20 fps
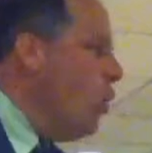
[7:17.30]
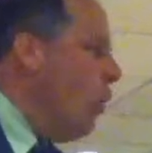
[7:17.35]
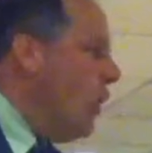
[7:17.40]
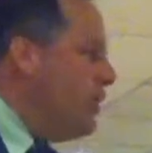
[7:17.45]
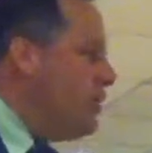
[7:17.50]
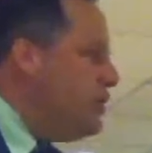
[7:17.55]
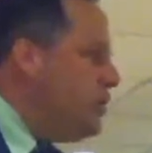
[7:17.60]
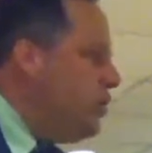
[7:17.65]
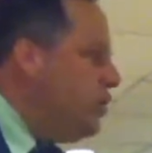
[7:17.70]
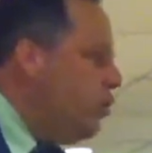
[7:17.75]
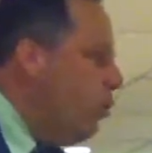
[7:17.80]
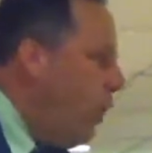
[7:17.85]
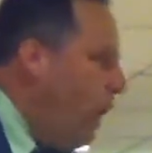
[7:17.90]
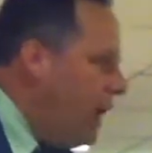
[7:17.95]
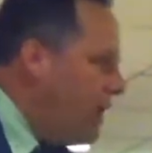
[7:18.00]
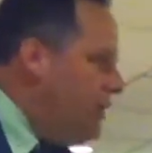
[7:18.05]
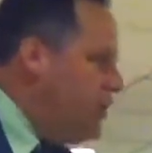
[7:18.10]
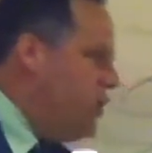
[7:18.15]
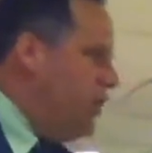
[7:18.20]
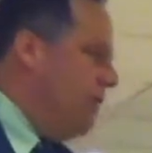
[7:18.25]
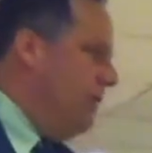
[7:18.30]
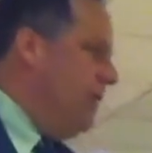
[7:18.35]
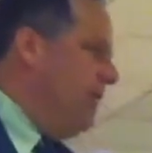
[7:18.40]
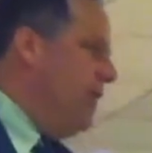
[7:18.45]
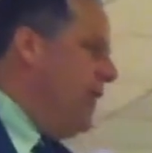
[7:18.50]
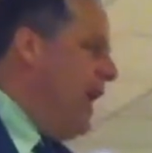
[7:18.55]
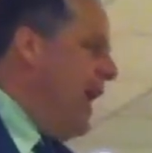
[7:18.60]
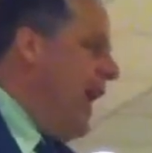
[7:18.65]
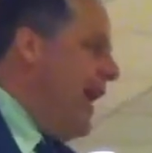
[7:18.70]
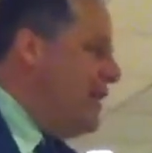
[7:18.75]
was to watch
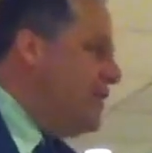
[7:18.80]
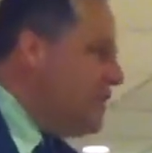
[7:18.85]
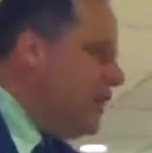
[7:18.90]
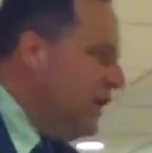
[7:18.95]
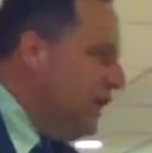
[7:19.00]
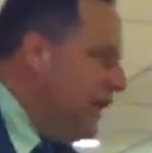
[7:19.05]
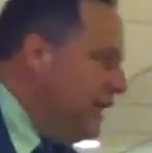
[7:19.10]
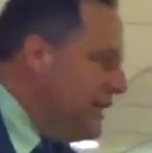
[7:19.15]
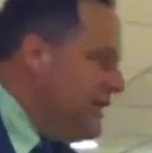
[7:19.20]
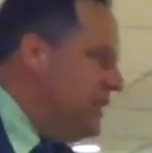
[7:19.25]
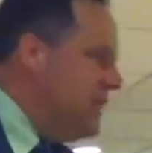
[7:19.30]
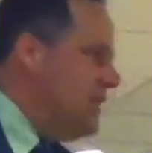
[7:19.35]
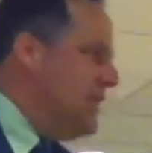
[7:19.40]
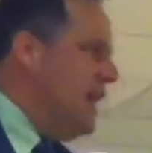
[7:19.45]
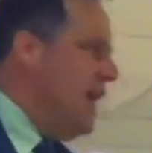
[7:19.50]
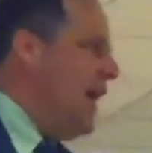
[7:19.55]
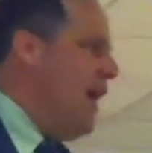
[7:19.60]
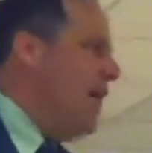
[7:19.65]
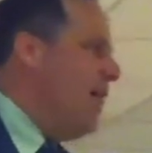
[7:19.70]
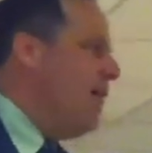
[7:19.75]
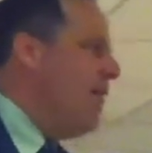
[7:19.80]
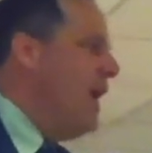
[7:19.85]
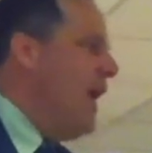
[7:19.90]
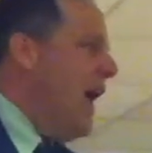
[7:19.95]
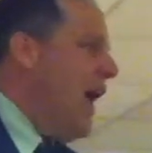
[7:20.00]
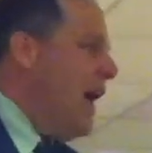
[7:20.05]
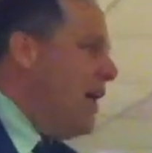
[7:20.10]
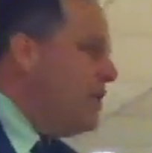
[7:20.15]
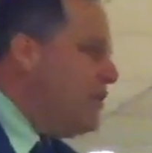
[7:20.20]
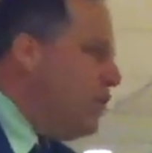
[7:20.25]
him and to listen to him
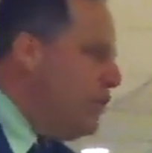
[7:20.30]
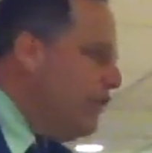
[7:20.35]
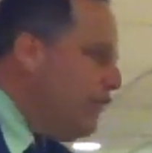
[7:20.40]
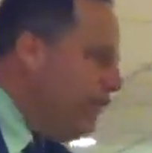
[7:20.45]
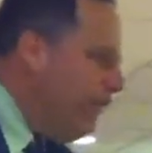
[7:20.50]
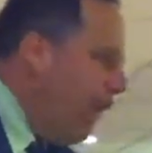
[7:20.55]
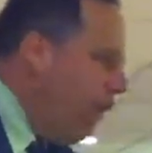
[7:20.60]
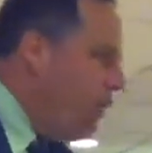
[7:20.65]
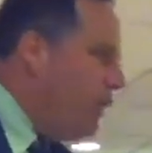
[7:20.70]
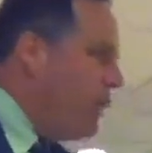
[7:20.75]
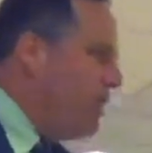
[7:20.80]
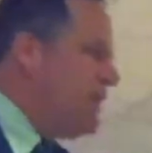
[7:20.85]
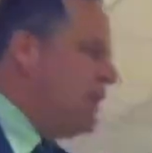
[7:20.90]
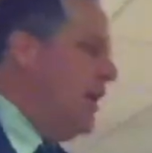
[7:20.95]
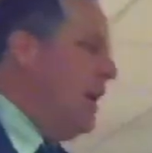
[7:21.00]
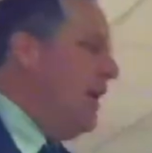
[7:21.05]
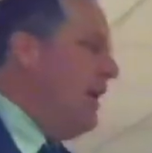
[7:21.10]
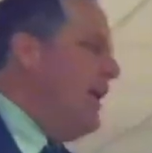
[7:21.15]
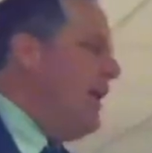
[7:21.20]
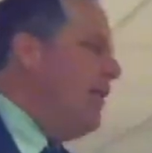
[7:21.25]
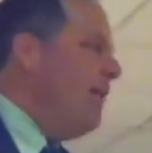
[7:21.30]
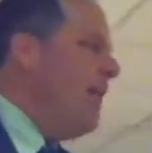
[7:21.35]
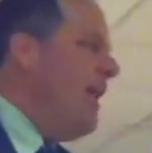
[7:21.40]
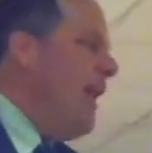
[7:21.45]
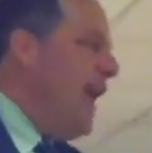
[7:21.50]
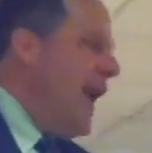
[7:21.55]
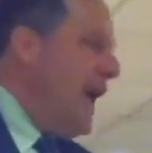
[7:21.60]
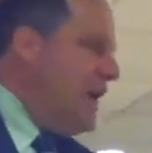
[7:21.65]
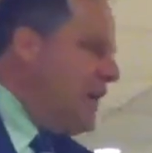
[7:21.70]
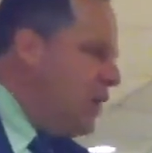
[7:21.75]
and to focus on him
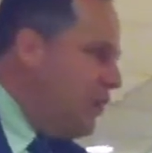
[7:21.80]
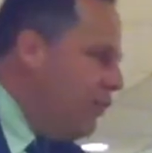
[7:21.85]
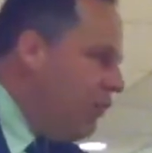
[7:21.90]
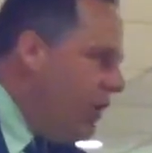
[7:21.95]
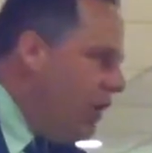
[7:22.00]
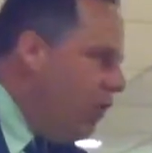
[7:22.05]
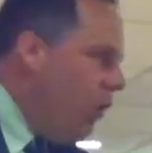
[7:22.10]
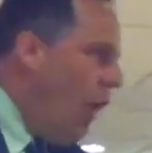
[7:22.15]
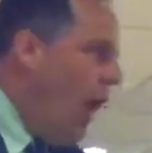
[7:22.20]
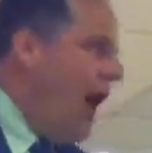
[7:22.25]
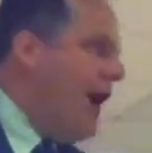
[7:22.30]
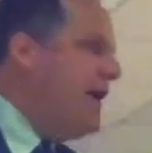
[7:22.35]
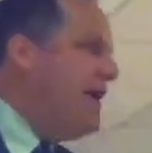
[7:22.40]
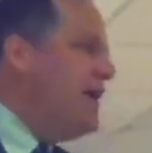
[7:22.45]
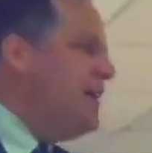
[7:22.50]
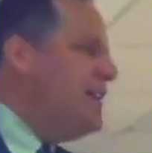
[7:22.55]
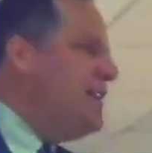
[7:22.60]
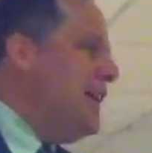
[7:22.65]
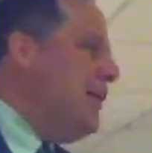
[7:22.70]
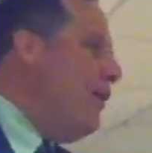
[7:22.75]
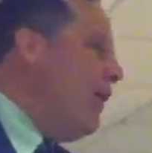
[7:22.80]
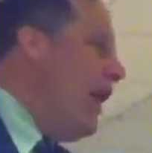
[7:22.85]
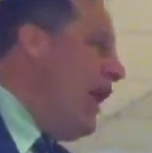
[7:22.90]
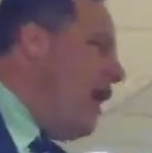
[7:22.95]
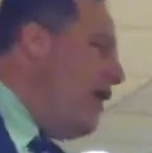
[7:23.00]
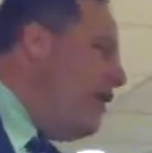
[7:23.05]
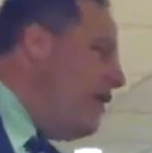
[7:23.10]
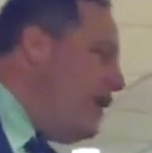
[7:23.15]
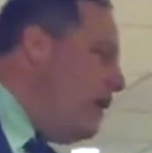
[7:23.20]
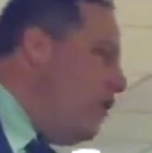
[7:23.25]
and to rewind and say, well,
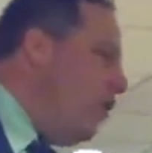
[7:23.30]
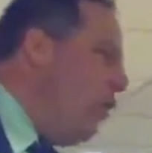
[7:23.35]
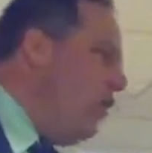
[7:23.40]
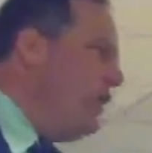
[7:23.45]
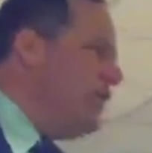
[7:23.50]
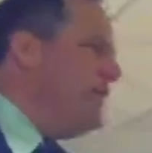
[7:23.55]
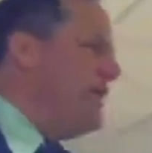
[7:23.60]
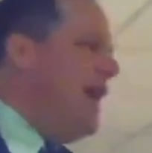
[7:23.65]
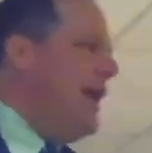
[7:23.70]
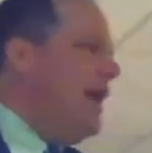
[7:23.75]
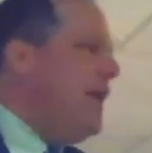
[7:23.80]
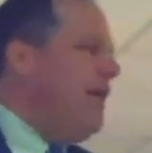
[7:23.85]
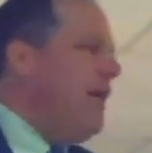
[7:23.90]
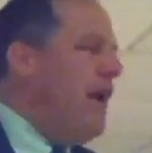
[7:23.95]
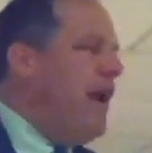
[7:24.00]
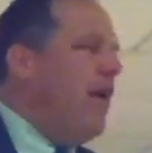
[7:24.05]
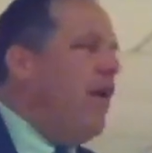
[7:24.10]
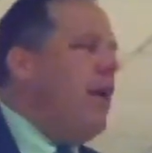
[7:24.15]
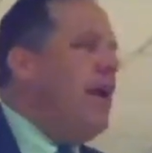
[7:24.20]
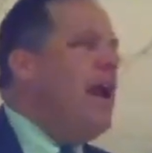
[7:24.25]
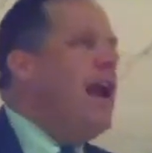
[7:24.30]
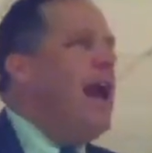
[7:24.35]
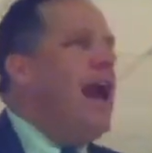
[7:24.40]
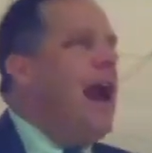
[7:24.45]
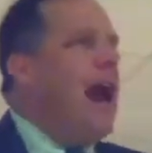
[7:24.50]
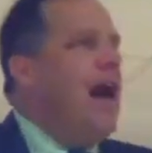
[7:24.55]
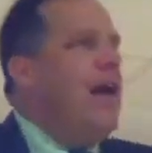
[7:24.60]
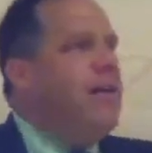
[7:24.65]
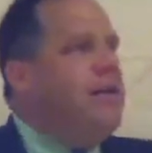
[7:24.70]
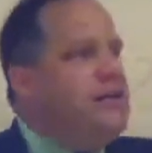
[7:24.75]
how did he hold his hand there? And
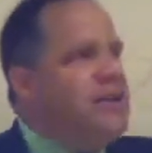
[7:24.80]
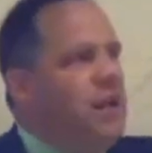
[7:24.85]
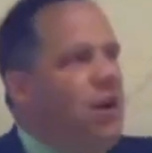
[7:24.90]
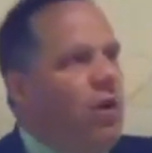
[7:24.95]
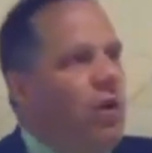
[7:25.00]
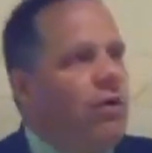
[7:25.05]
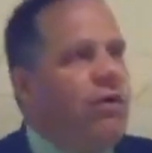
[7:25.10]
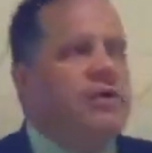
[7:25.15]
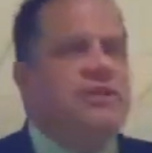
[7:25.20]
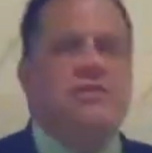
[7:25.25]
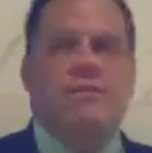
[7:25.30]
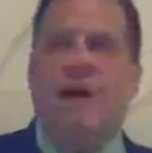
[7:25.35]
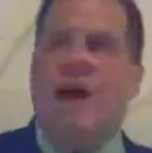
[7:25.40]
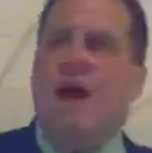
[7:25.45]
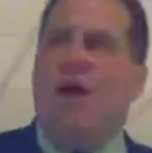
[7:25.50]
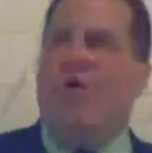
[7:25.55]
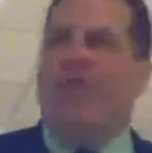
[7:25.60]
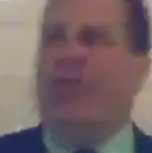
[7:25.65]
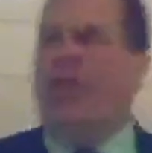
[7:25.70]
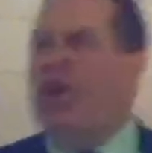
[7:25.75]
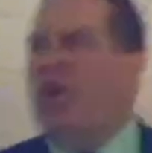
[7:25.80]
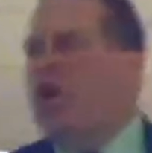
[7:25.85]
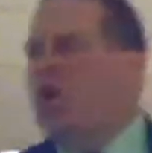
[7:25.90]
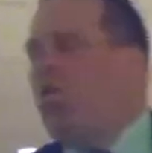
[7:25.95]
how does he hold his mouth? And